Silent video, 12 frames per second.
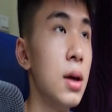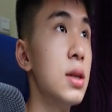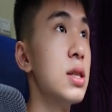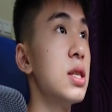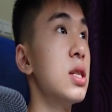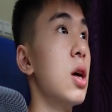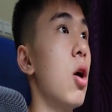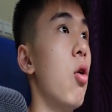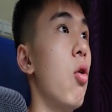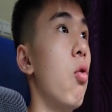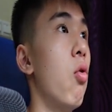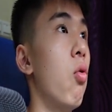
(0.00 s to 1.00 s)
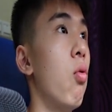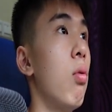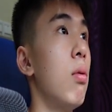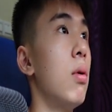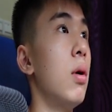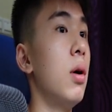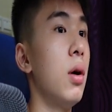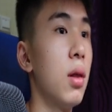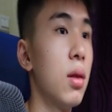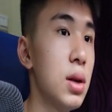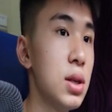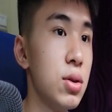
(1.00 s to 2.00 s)
So
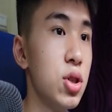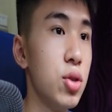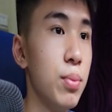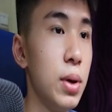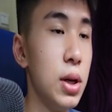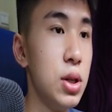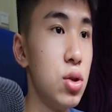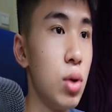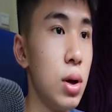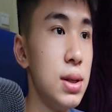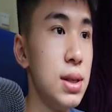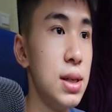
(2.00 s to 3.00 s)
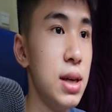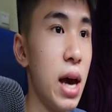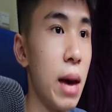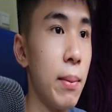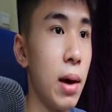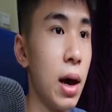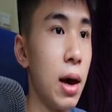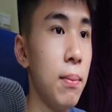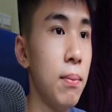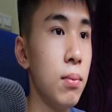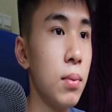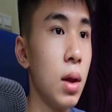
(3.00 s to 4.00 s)
this is going to be 20 mm.